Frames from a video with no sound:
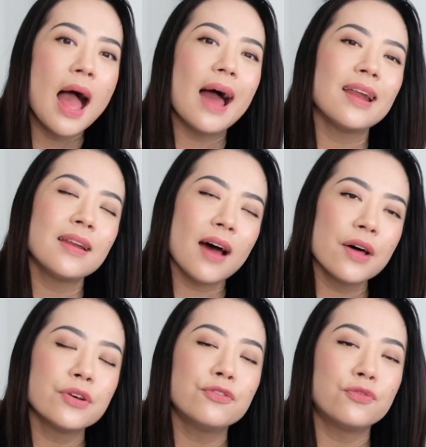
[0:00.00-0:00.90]
and
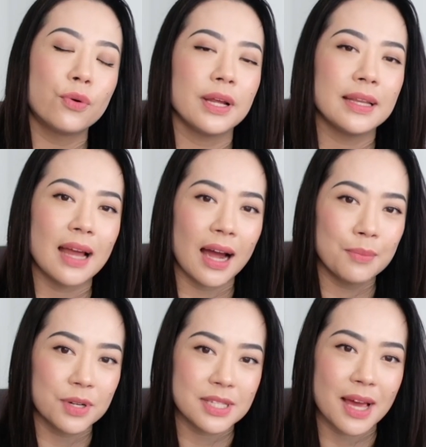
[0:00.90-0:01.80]
another
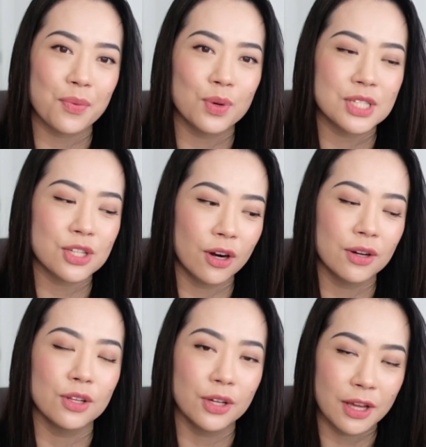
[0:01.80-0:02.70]
forty-nine percent would
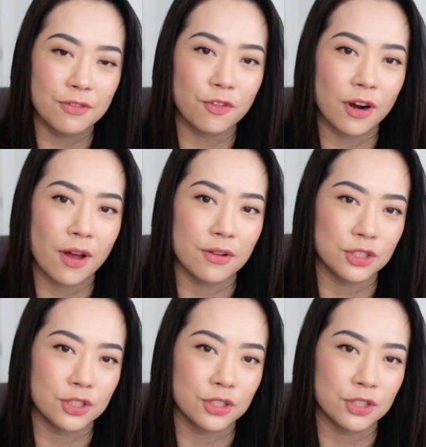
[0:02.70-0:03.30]
start looking for another